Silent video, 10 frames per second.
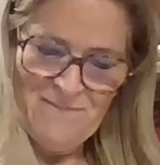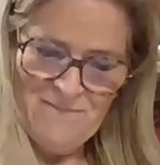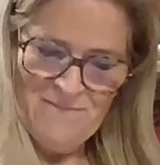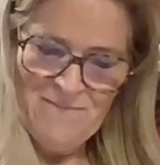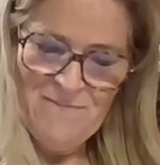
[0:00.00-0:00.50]

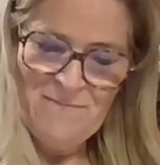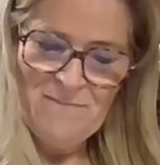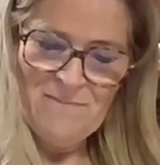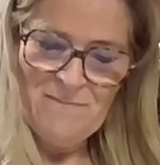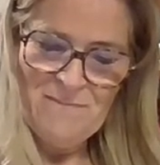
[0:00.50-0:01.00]

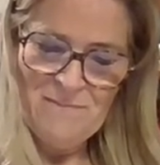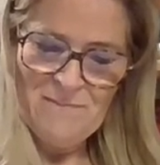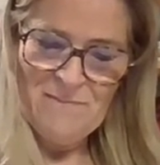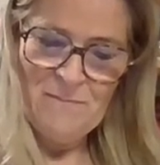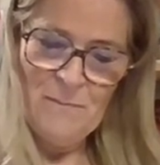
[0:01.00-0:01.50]

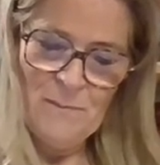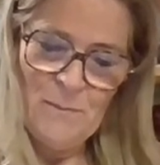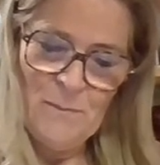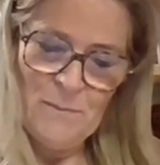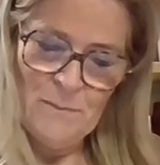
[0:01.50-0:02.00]

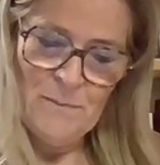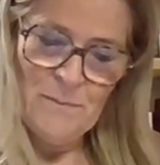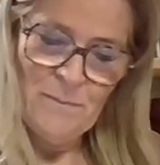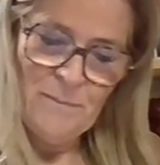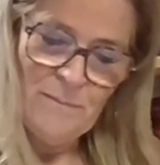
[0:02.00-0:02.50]

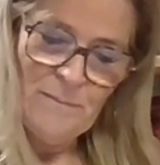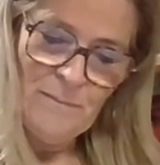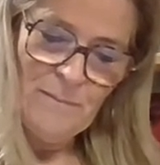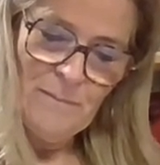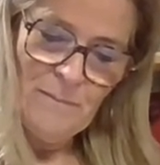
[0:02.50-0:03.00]

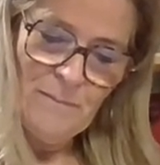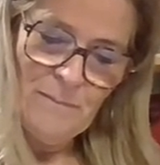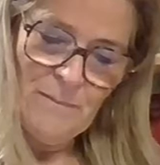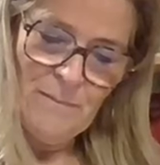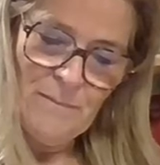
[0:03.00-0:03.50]

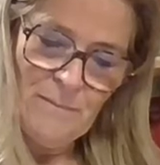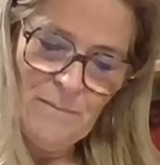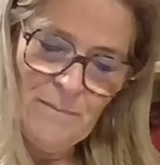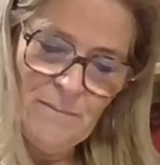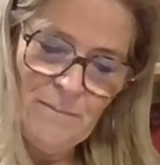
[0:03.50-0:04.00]

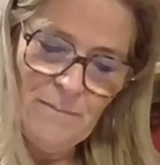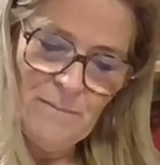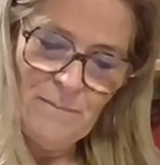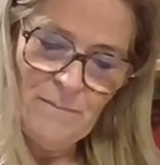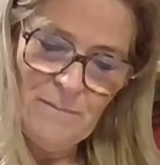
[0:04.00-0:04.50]

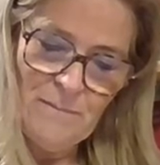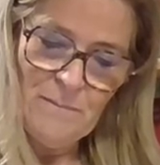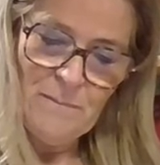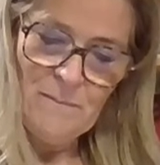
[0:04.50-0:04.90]
(silent)